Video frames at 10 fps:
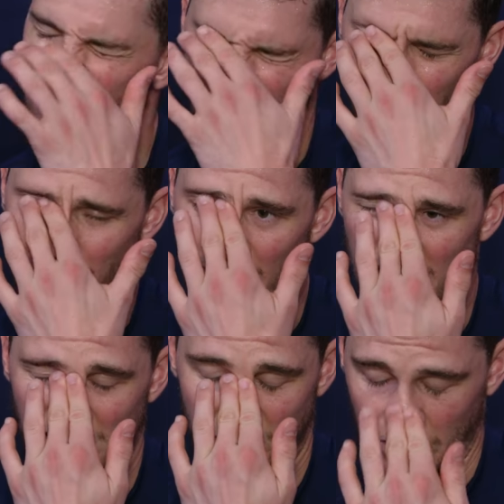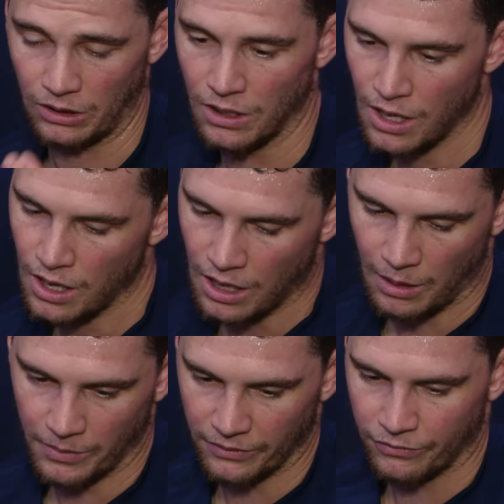the seam passes. So, I
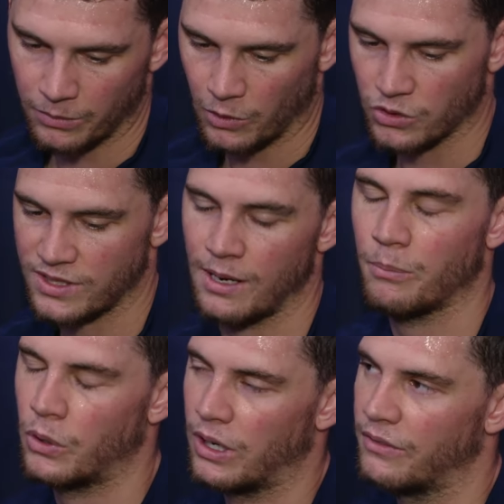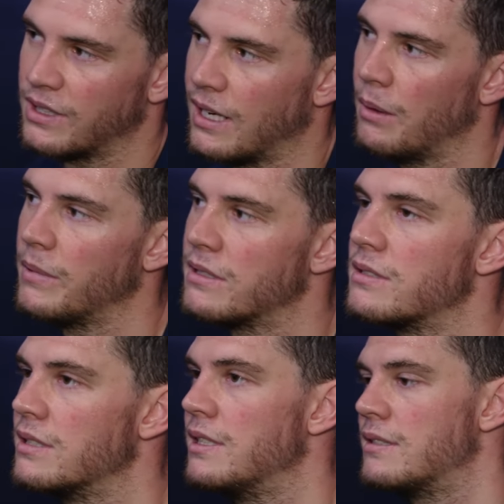mean, from our standpoint, every time
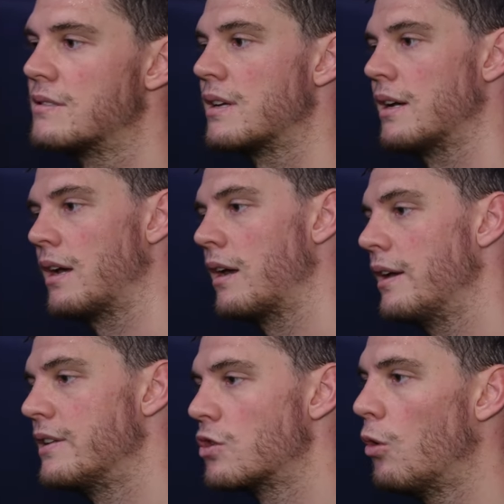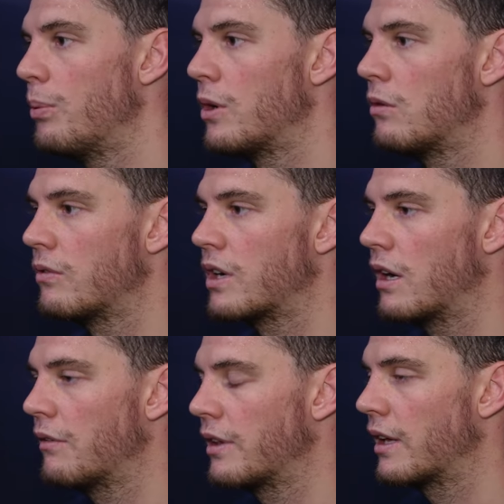it's open over there,
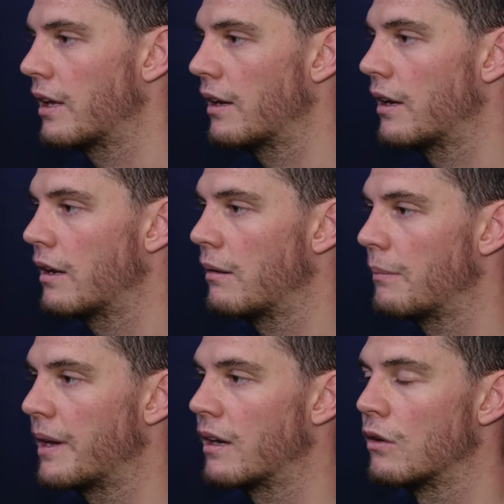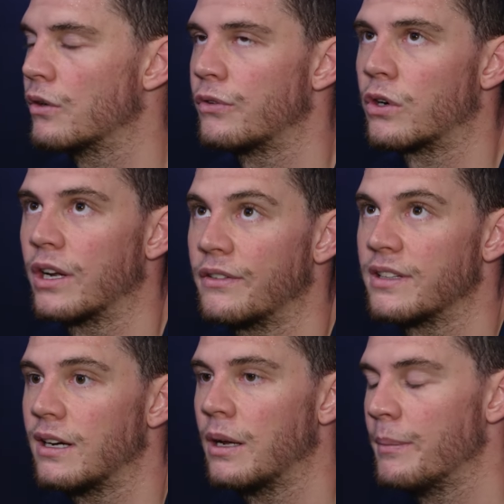I think I'm going to look for it every
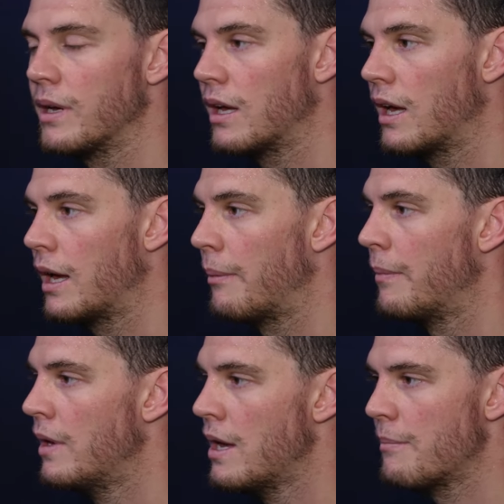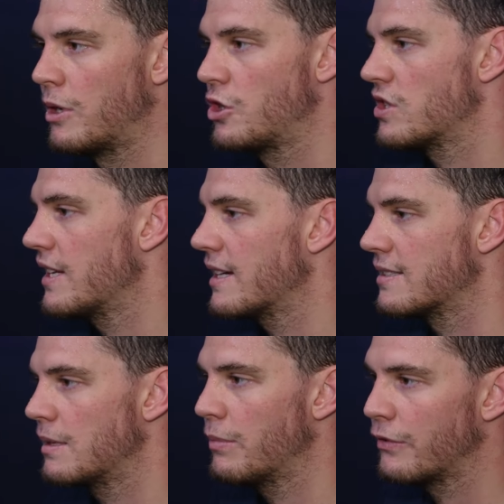time. But just like I
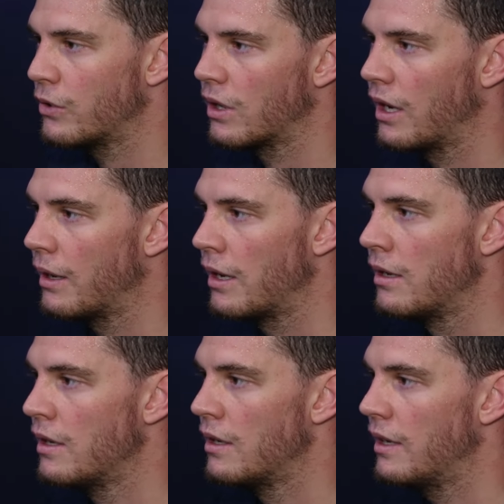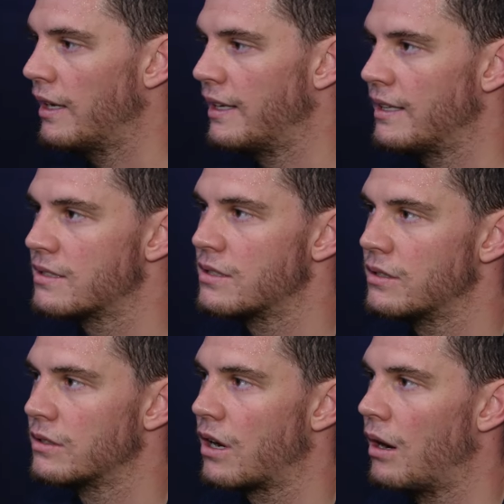said before, it needs
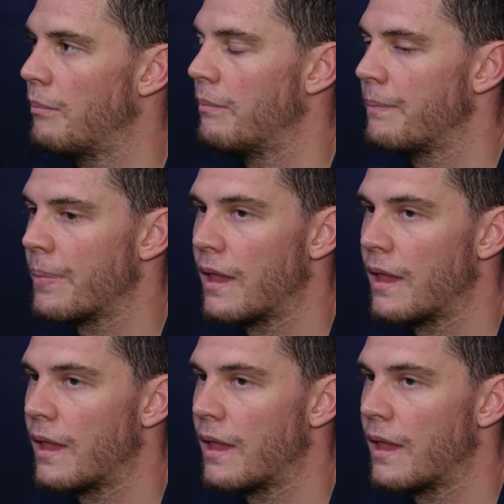to come